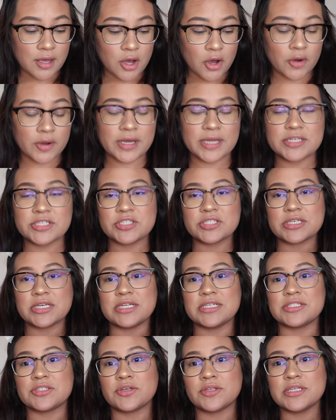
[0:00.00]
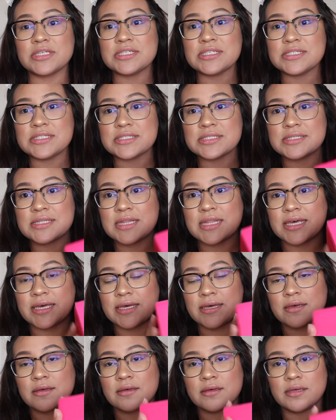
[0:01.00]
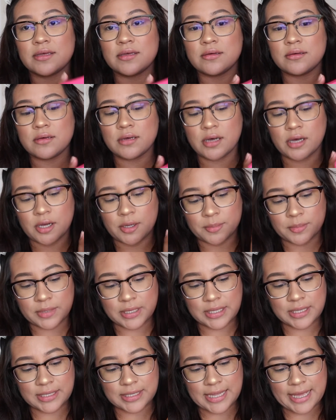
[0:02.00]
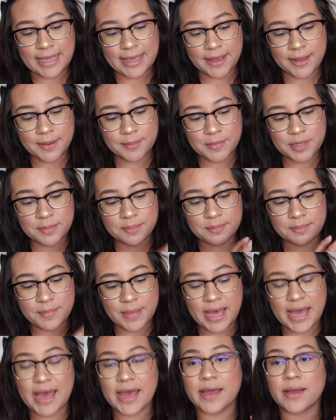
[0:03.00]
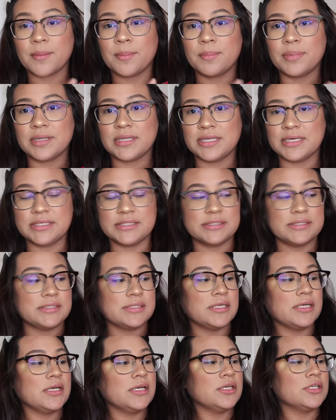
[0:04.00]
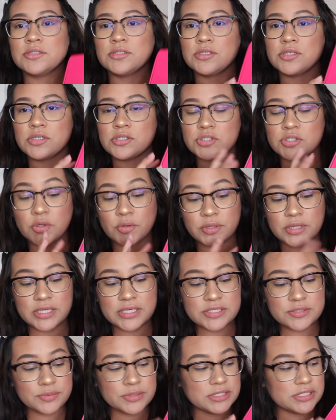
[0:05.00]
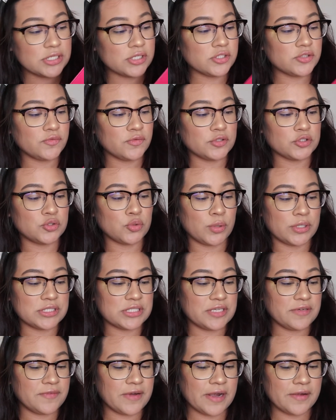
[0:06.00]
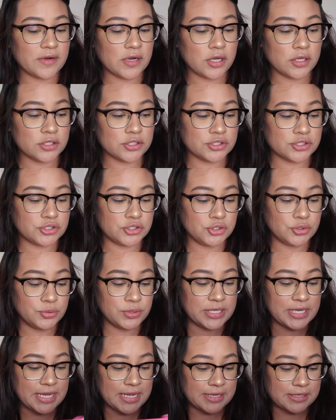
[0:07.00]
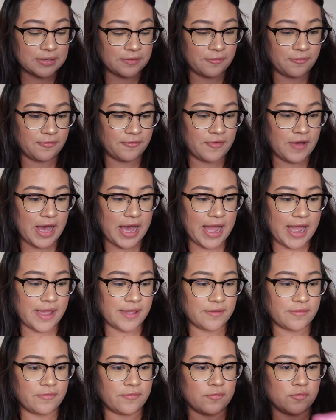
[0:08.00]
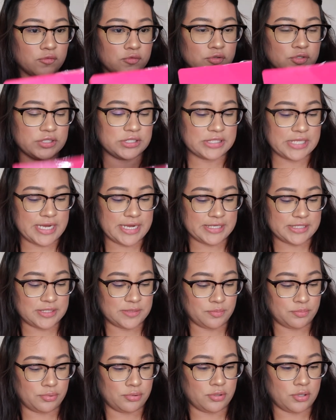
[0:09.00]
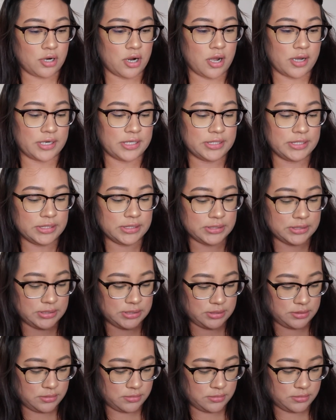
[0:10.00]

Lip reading: Okay, just kidding. So this is the GLAM Bag Plus. So this retails for $25. You get 5 full-size products.